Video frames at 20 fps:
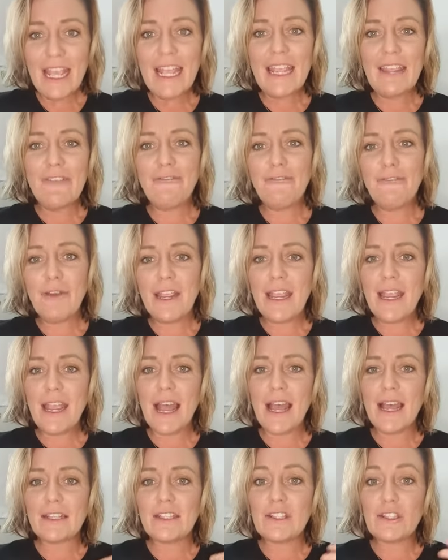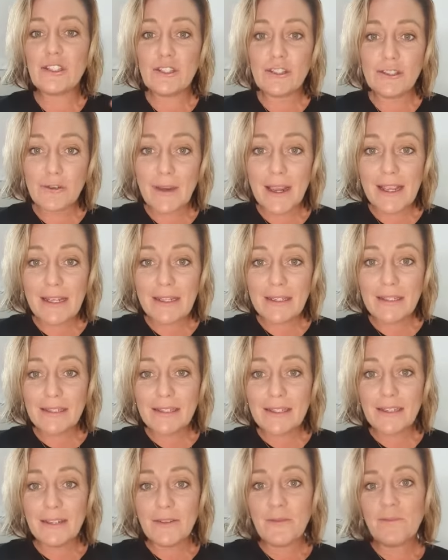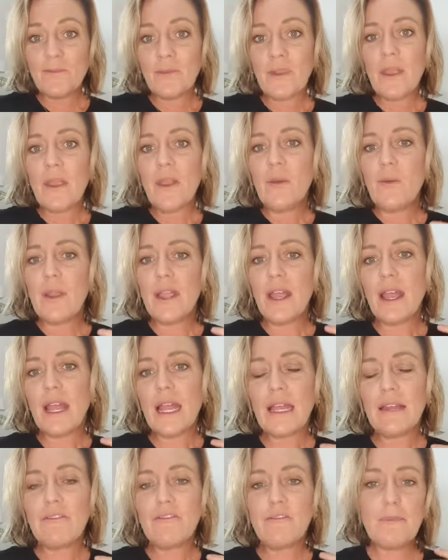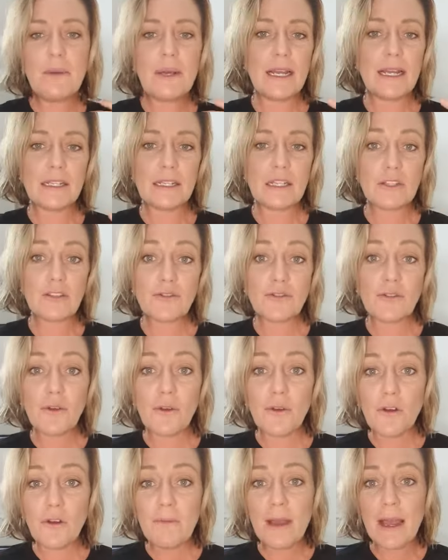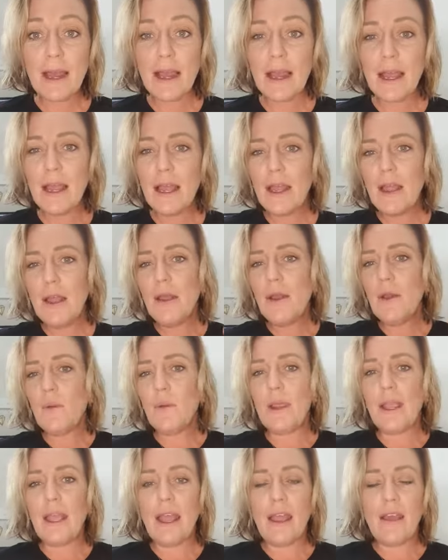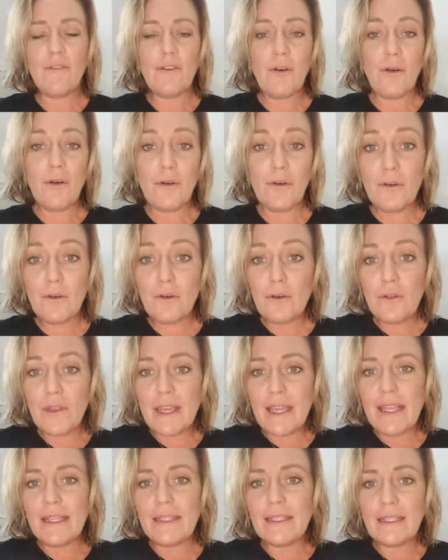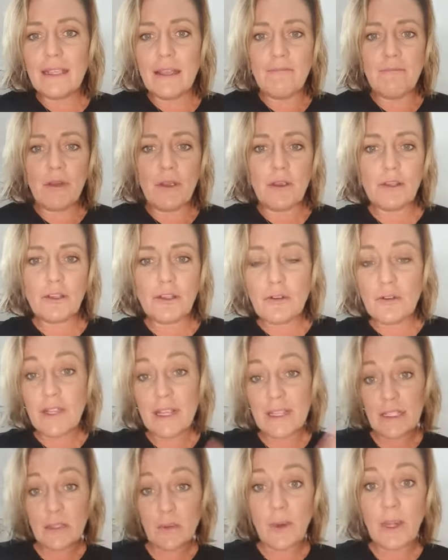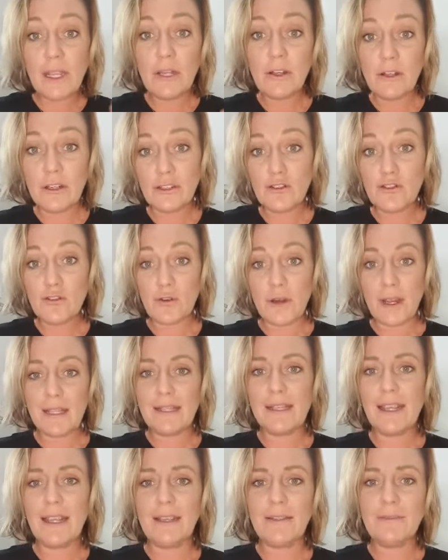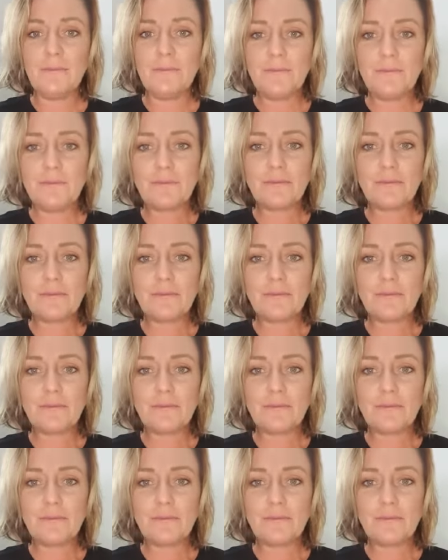If we are stressed, we have past trauma, we have all these emotional things that we are not addressing,